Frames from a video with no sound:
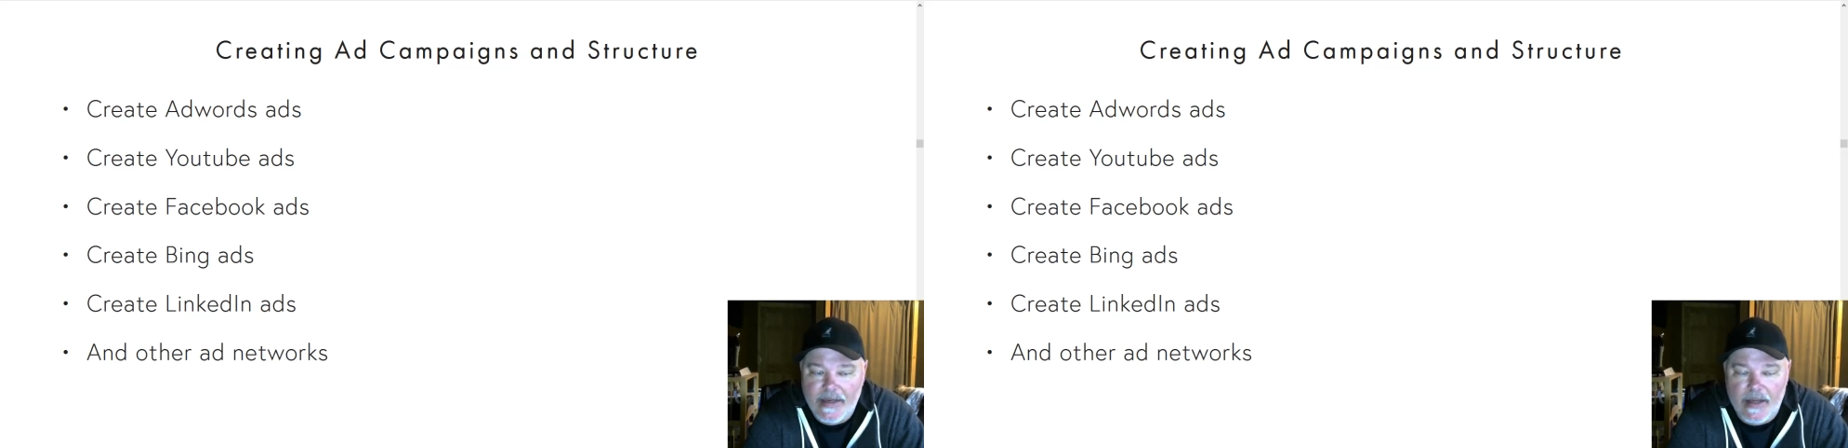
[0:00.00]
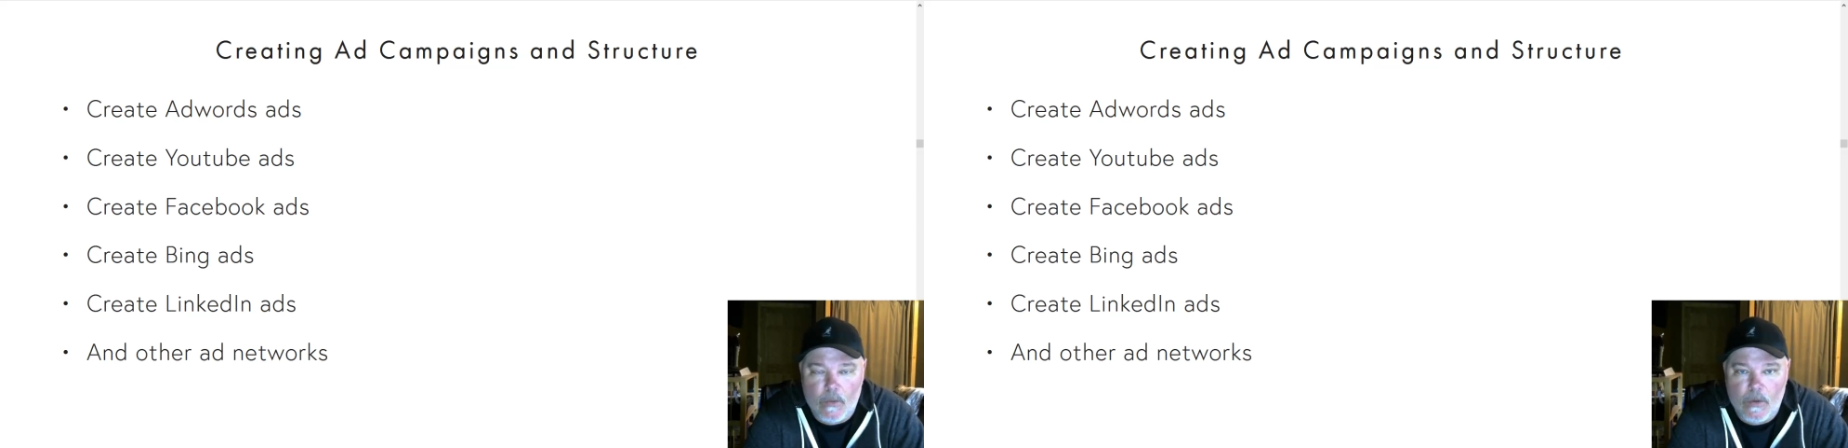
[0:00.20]

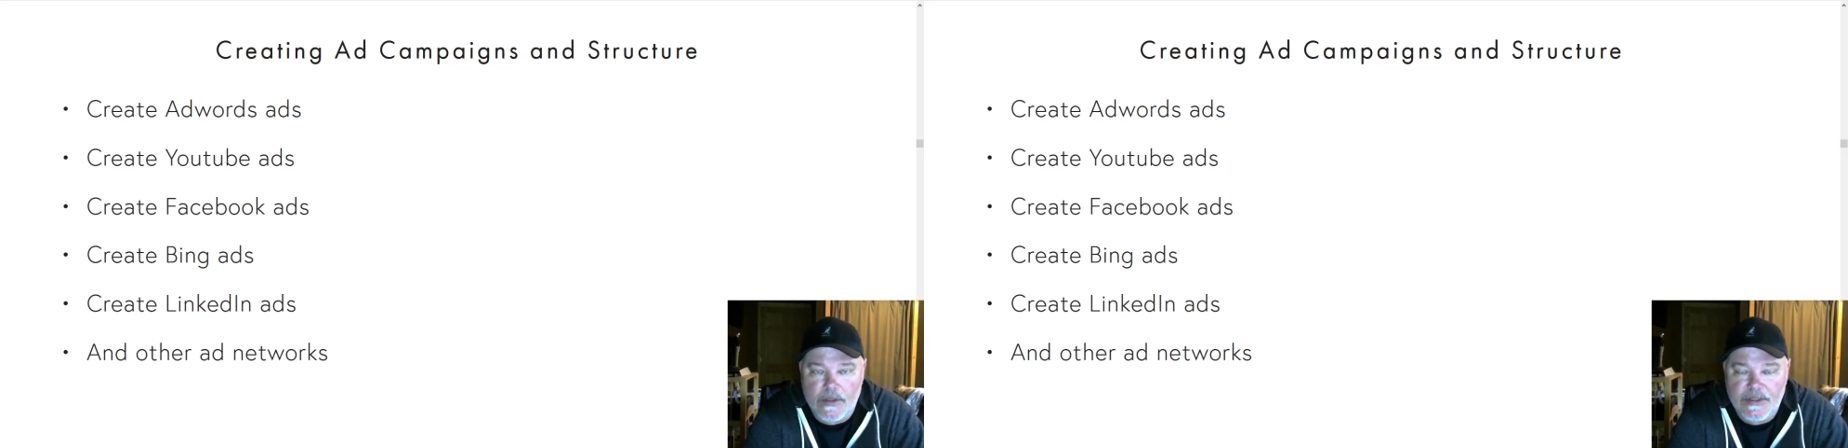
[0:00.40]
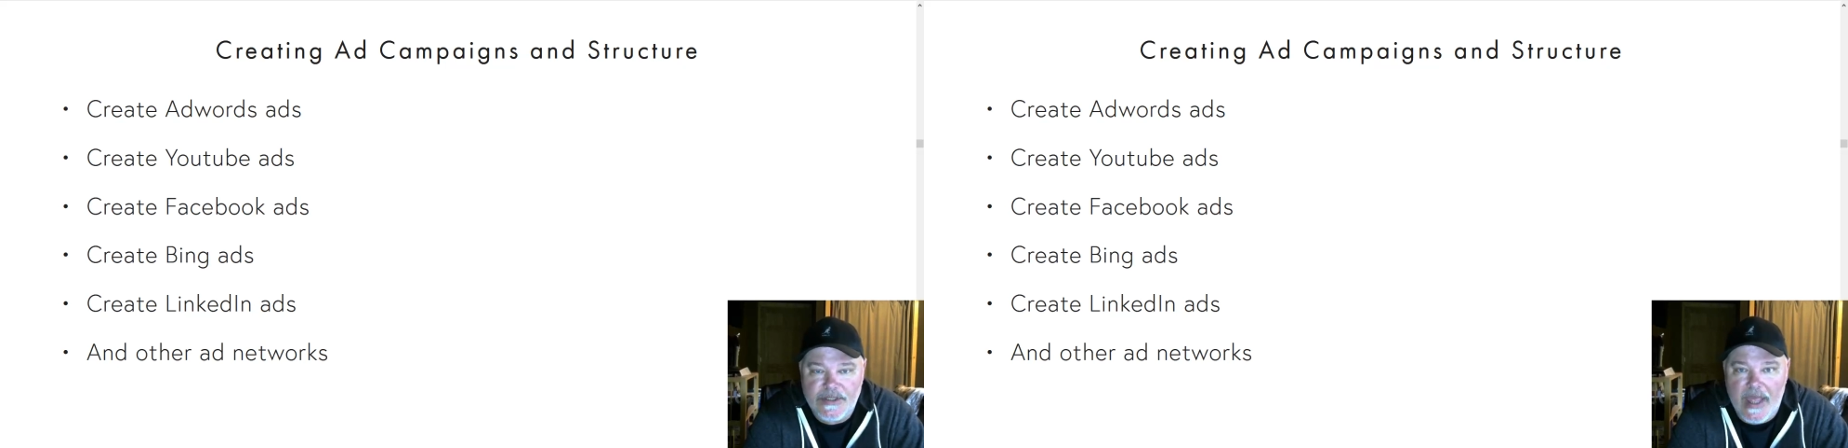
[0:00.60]

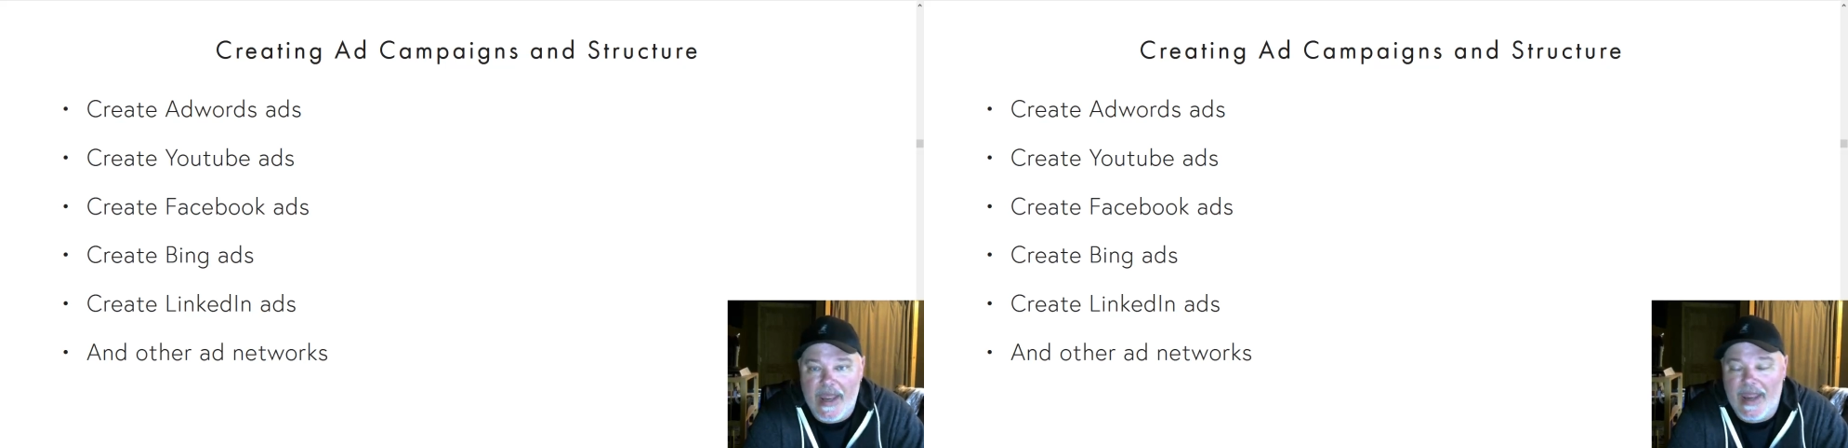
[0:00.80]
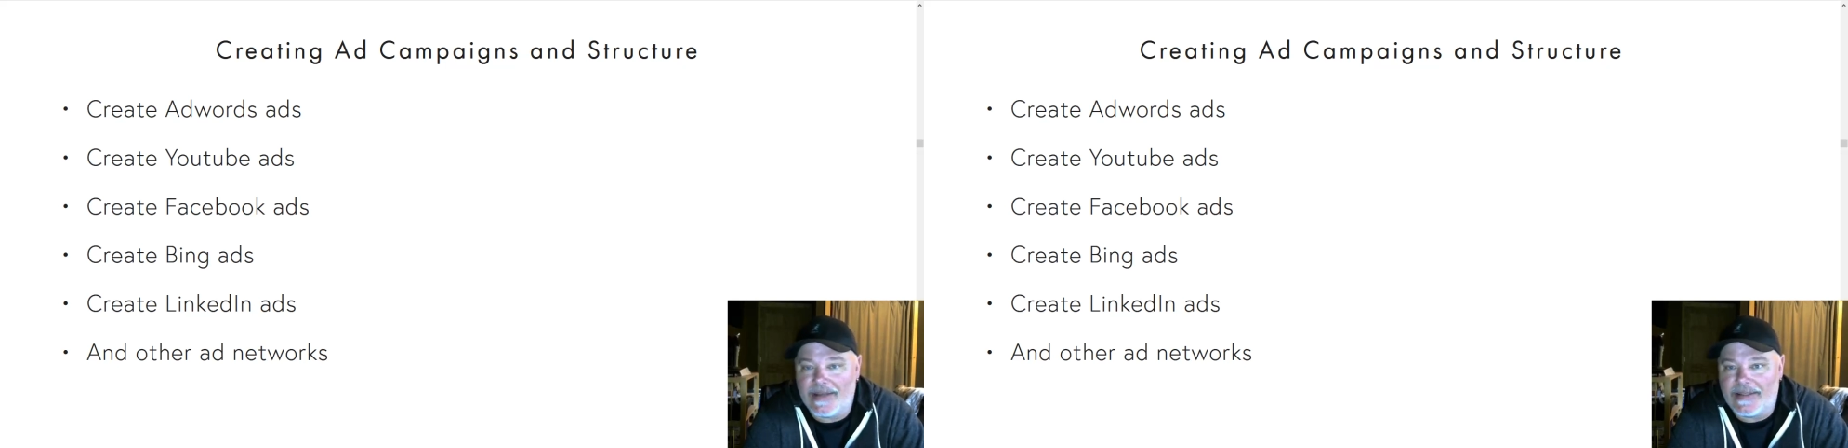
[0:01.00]
networks
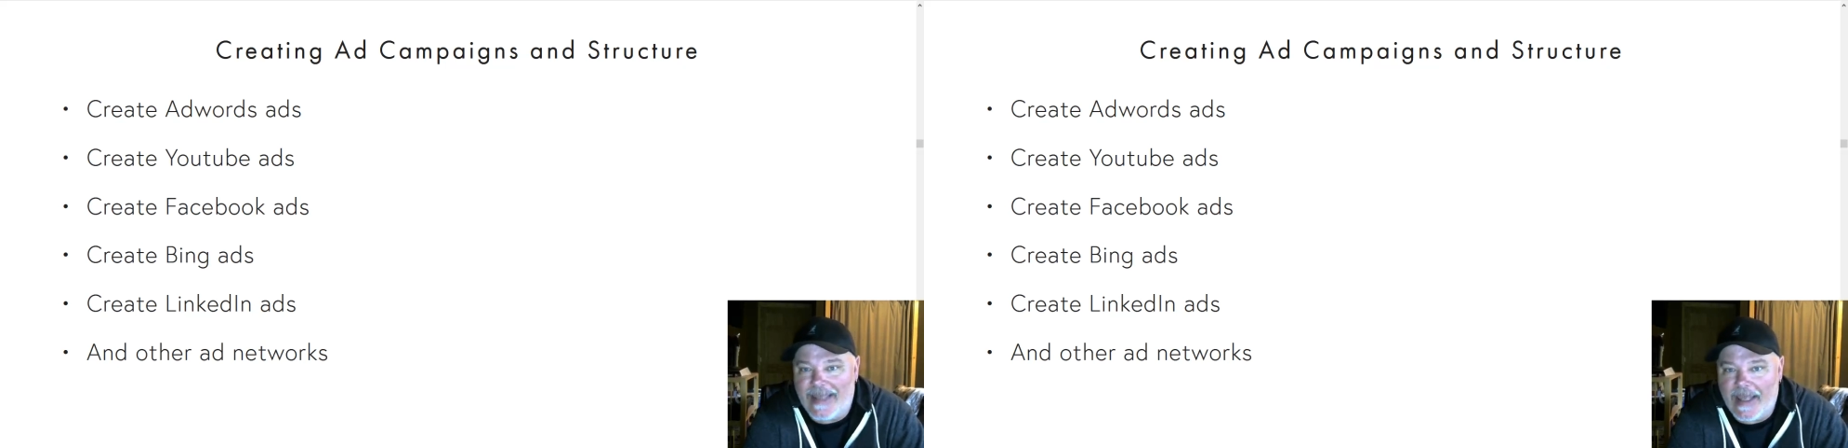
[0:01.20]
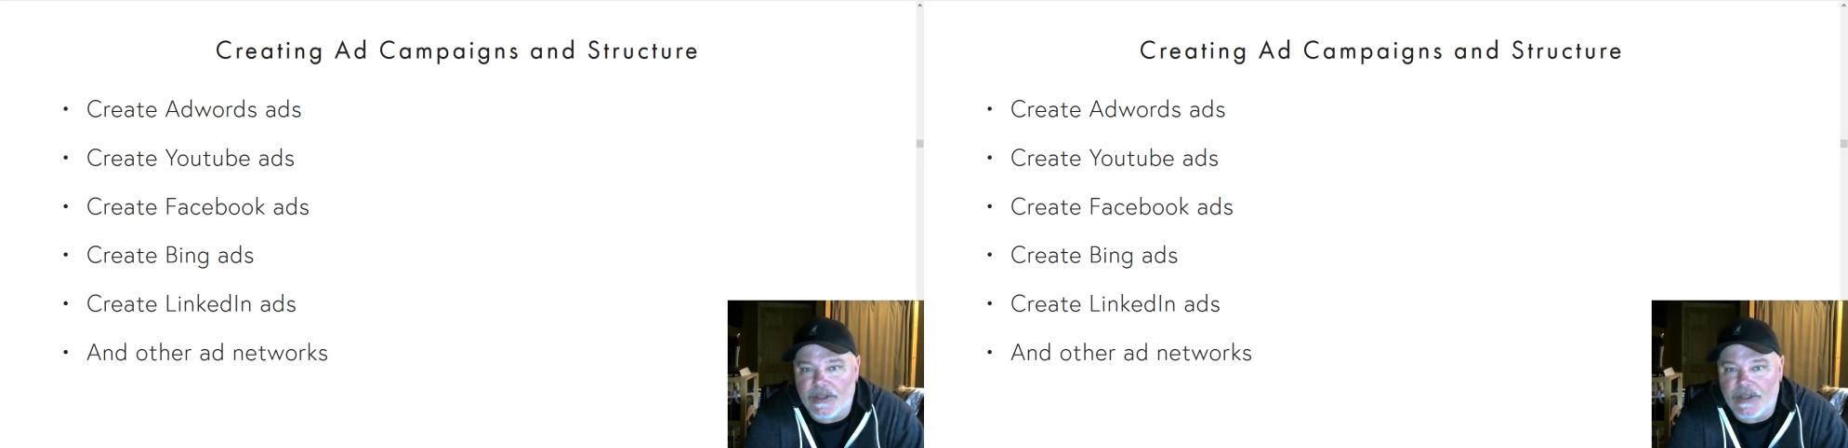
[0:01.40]
and get